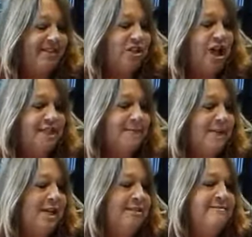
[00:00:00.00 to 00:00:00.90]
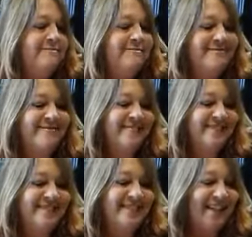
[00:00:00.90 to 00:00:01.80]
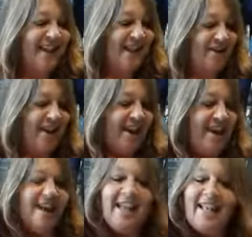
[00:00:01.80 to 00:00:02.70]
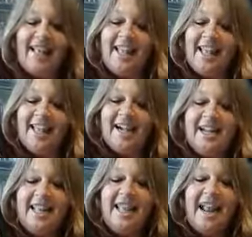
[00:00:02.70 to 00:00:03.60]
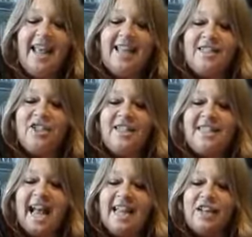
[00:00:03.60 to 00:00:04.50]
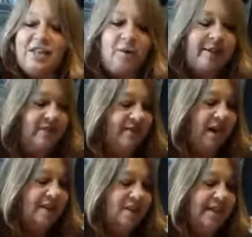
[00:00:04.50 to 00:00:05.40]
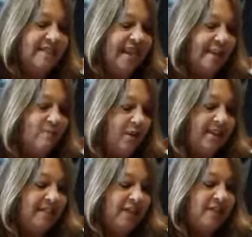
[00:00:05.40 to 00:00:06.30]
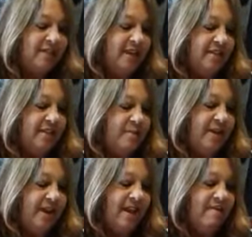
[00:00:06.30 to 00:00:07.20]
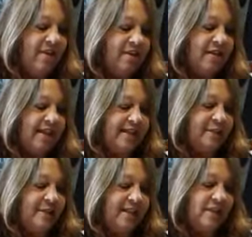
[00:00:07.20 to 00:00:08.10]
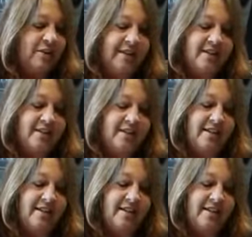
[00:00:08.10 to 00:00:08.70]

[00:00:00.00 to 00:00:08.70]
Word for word: Talk to me. Okay. And just to add a little bit of contrast, I am going to use a little bit of our Dragon's Belly Green